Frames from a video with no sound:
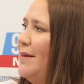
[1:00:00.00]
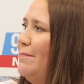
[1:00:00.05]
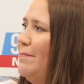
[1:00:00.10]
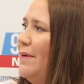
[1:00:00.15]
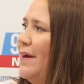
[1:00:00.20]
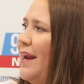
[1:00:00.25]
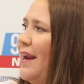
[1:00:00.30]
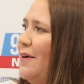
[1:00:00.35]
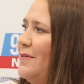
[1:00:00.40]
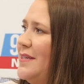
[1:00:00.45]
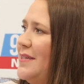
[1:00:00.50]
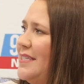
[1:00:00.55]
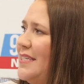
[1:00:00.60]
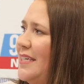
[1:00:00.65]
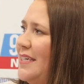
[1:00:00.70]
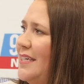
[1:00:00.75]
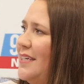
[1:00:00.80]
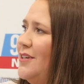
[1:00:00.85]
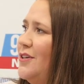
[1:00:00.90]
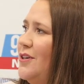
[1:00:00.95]
but I was
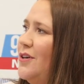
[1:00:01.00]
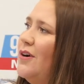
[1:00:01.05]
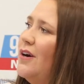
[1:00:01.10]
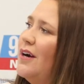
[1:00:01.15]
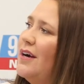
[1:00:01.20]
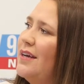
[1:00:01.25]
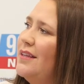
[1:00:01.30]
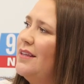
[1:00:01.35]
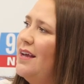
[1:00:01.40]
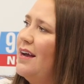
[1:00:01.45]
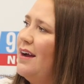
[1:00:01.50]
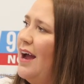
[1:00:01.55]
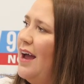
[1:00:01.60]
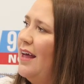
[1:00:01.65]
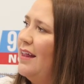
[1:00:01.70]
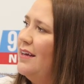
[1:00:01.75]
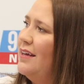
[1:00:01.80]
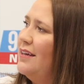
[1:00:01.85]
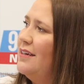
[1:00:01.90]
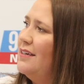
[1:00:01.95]
in New York on Long
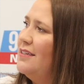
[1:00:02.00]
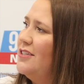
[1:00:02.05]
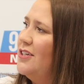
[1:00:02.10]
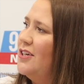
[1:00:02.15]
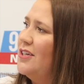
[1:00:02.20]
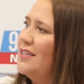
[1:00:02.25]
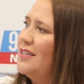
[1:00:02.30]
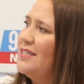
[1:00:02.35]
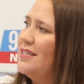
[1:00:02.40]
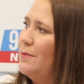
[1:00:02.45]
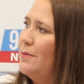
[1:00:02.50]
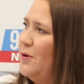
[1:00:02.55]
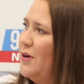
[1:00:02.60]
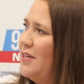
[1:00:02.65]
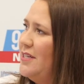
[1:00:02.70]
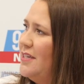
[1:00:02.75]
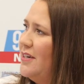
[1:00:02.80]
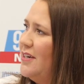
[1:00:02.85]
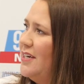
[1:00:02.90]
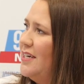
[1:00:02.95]
Island during the
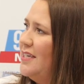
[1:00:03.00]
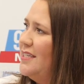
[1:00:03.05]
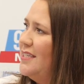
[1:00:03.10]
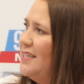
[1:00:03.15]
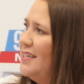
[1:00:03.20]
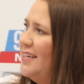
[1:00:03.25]
Subway Series.